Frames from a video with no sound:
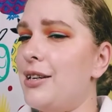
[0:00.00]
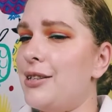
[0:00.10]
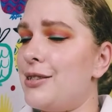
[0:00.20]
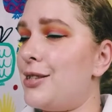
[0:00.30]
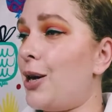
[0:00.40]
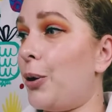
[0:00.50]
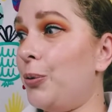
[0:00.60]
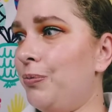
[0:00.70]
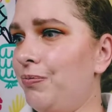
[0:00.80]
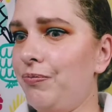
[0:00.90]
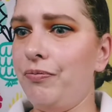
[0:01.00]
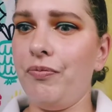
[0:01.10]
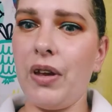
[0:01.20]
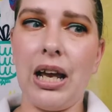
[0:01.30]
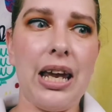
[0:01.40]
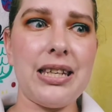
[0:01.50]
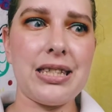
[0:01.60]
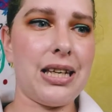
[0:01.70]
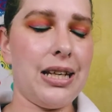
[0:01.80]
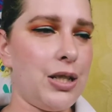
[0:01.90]
So let's
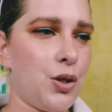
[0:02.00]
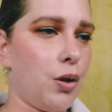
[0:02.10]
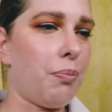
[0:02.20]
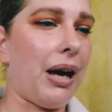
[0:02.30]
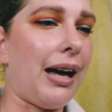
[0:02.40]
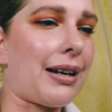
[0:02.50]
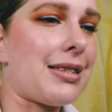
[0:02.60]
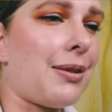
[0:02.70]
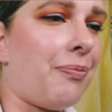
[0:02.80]
get into the box.